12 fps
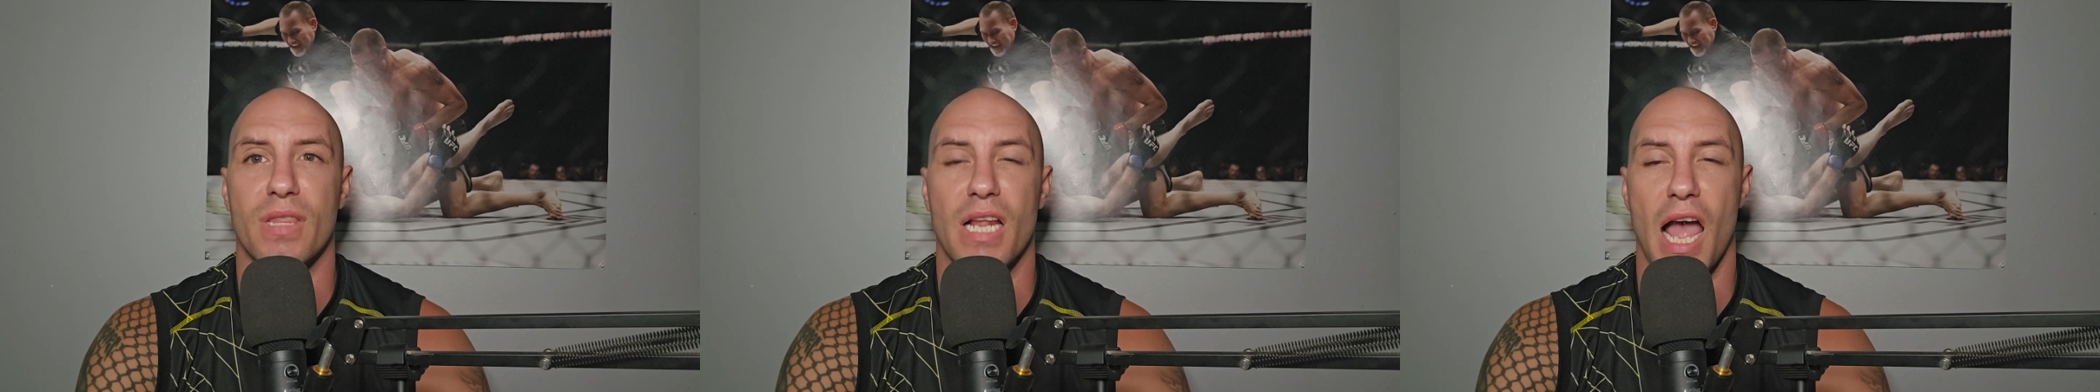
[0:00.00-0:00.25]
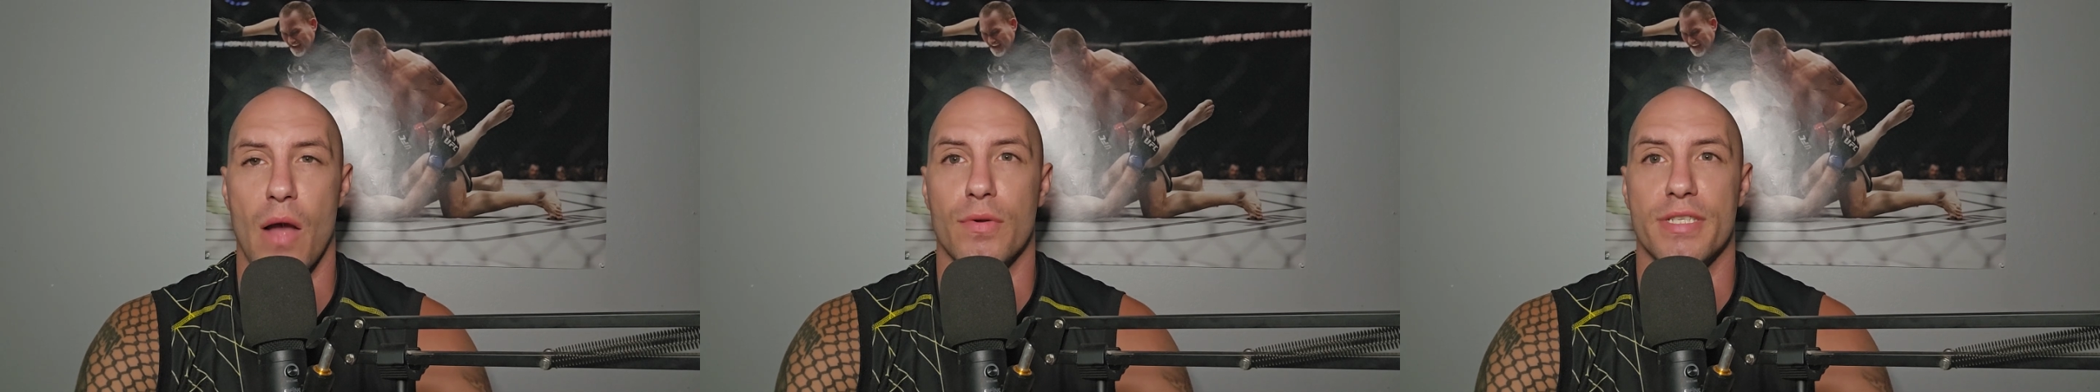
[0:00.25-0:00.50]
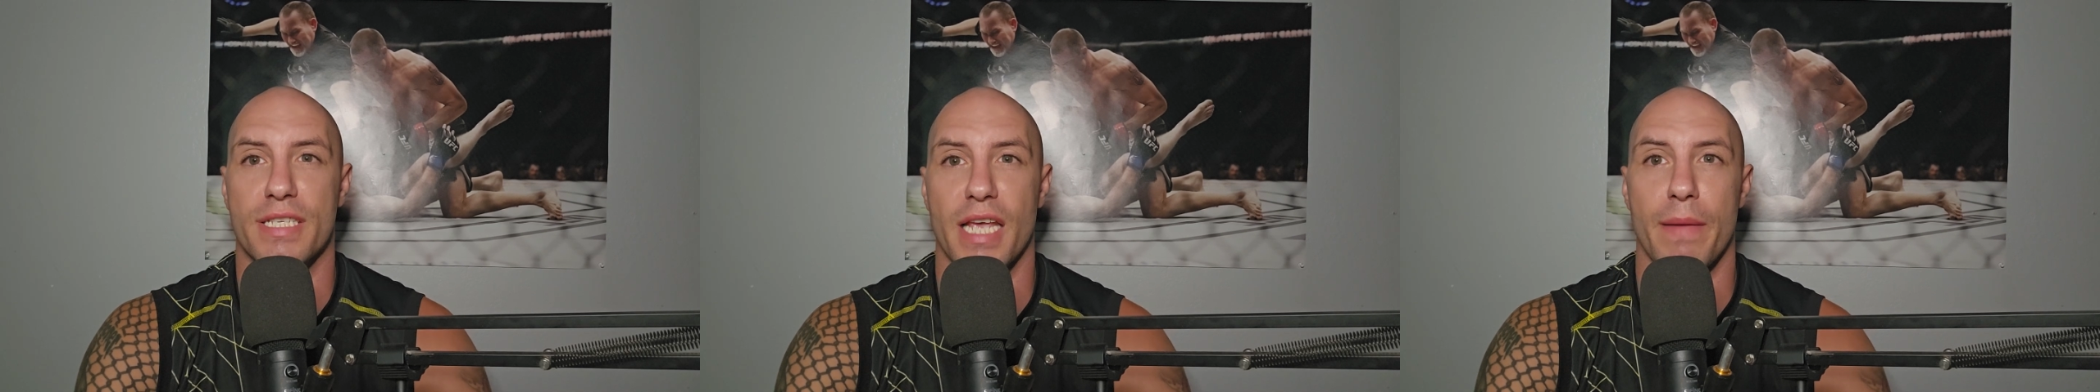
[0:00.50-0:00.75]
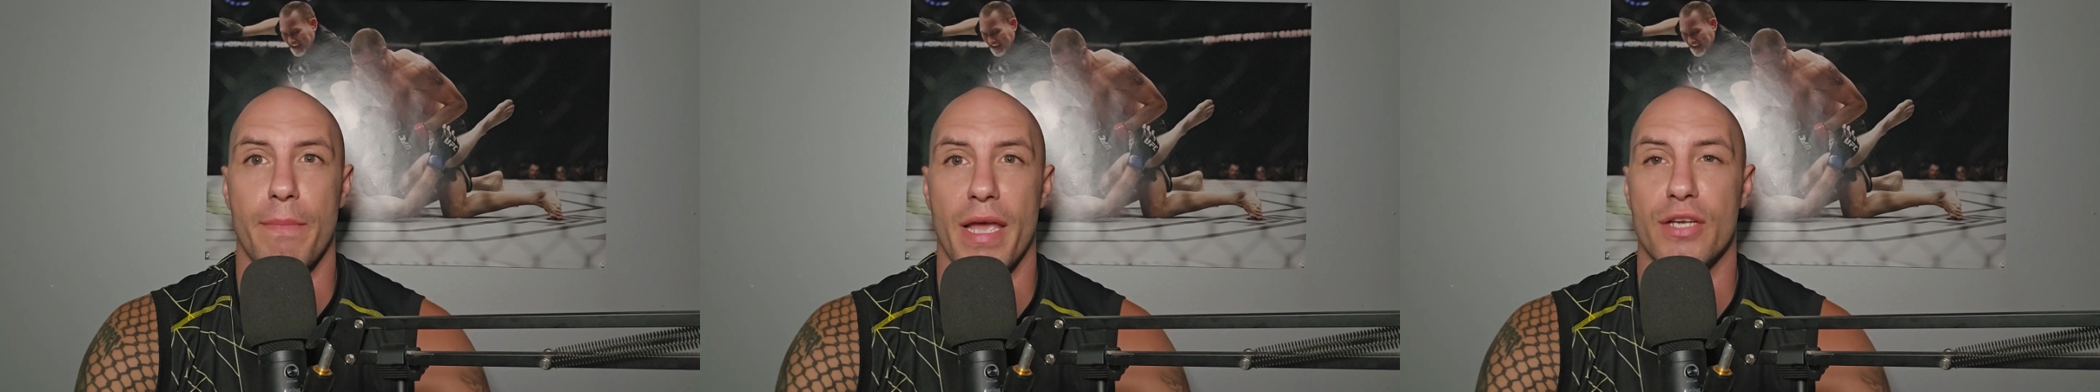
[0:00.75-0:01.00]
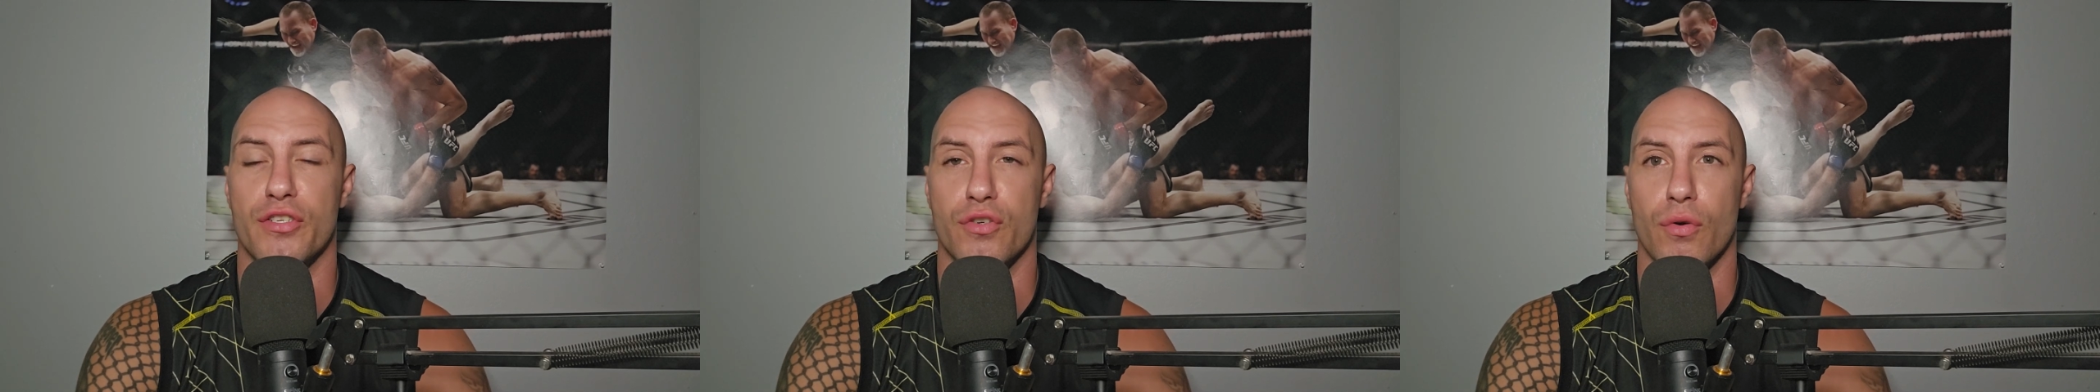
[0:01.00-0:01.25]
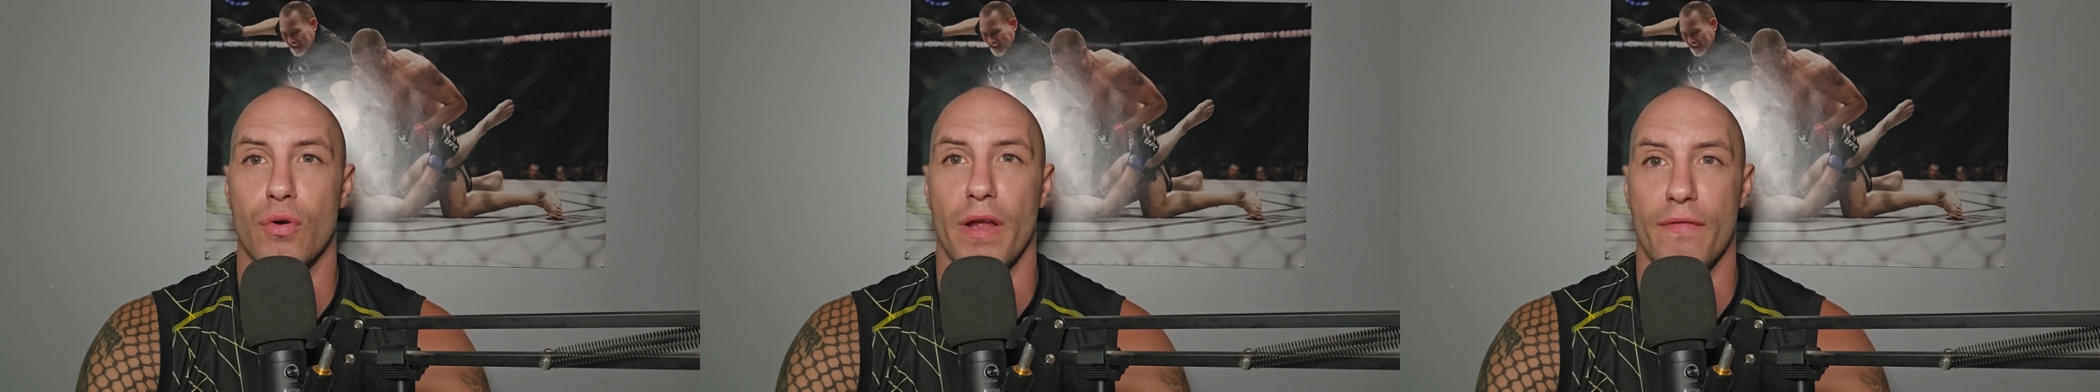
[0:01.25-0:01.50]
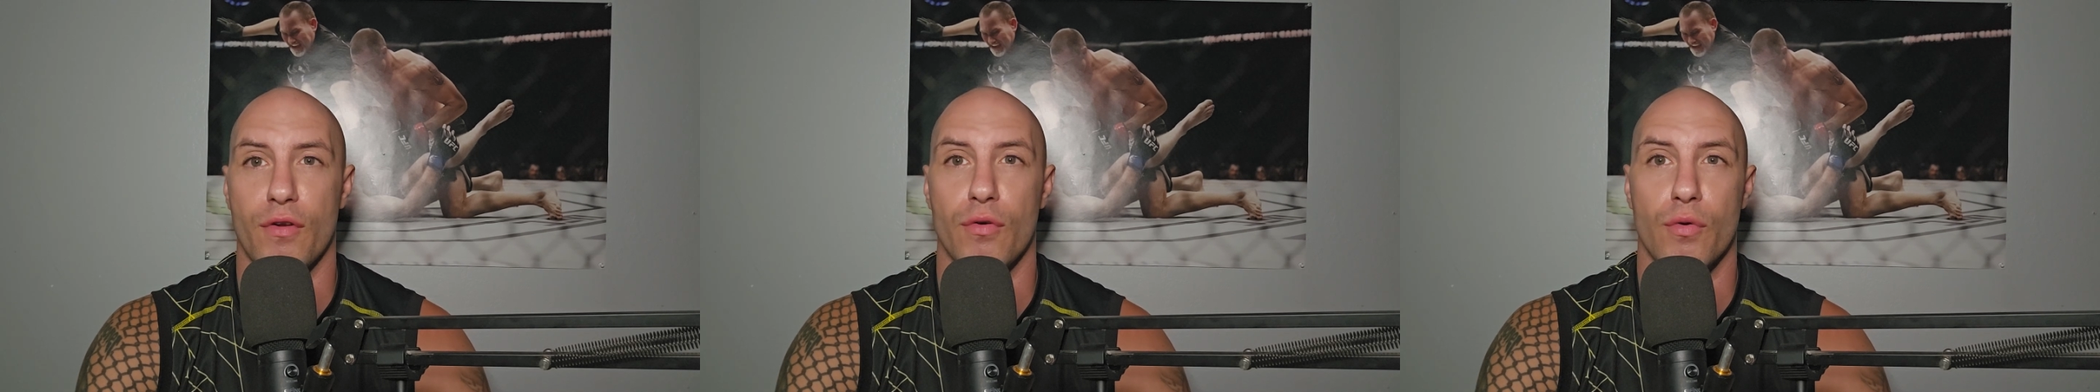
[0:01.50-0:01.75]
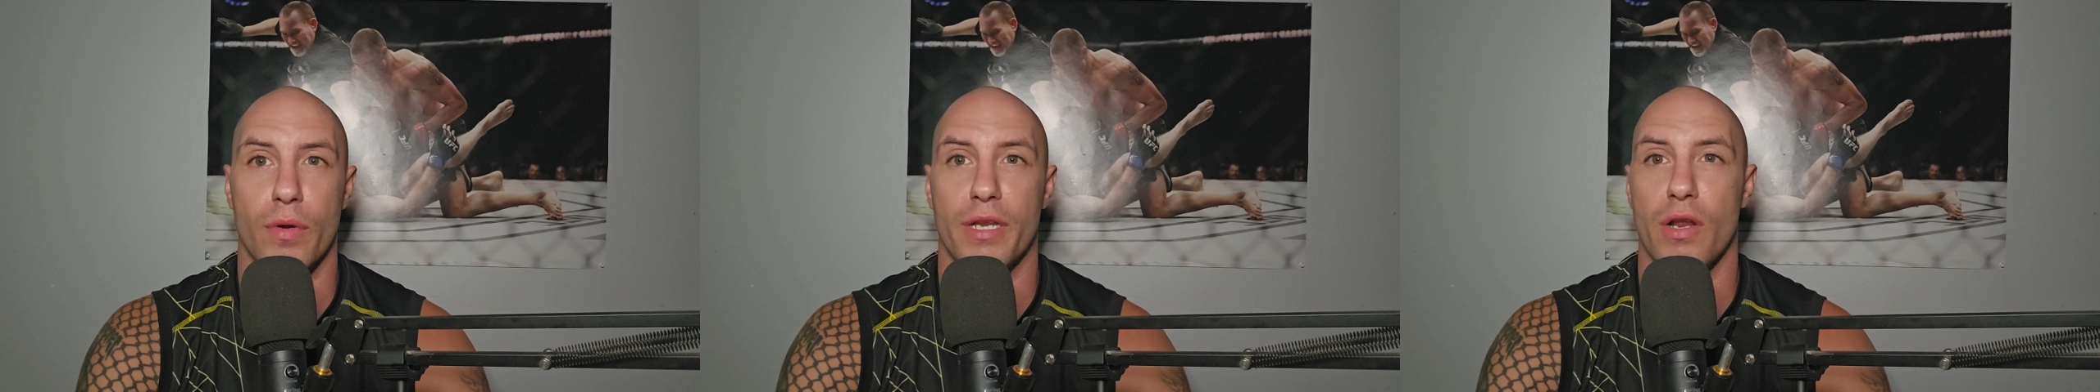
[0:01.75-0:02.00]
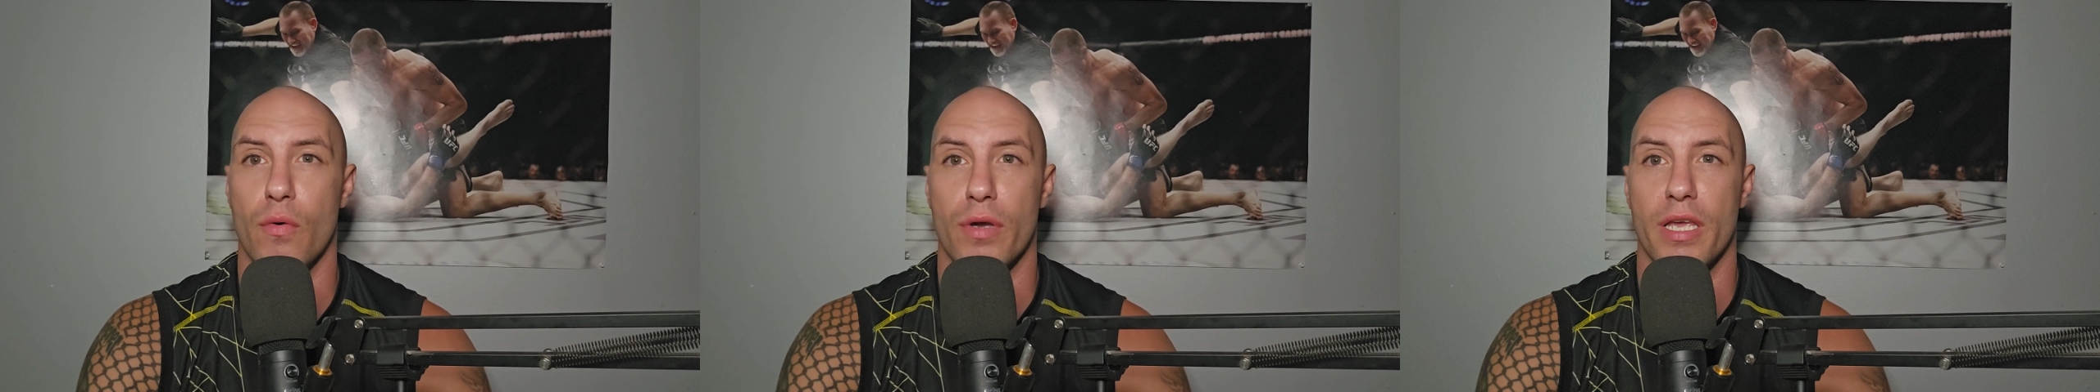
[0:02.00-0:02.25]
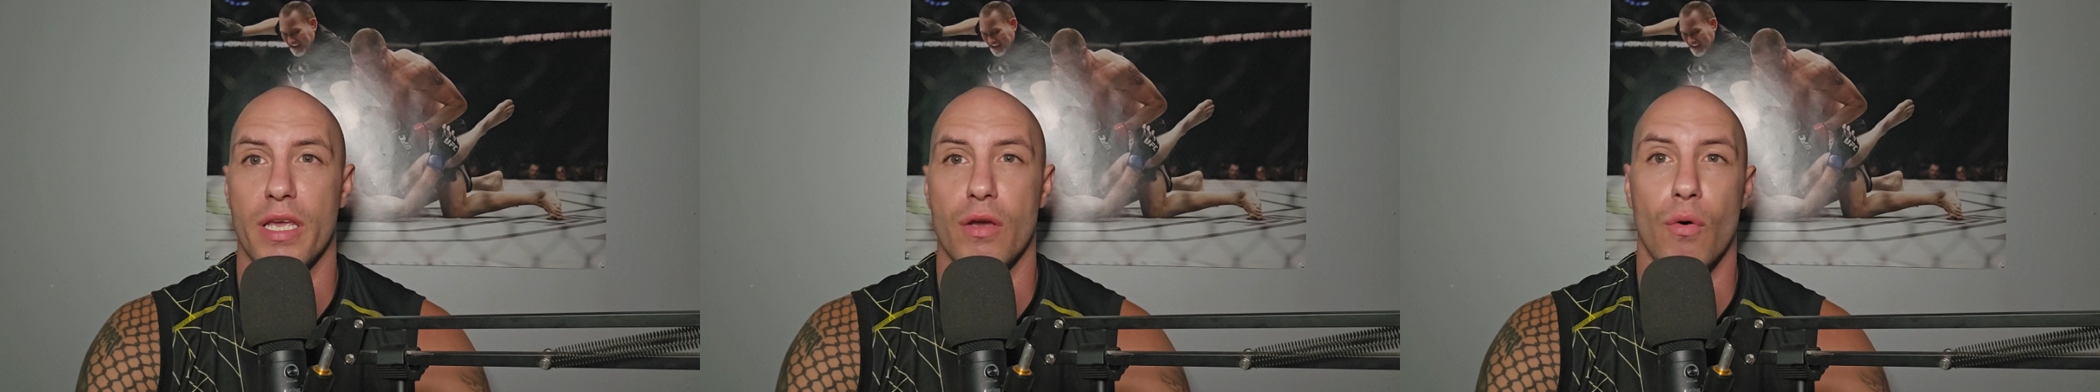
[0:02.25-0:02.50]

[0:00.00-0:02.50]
I would say make sure if you're doing no-gi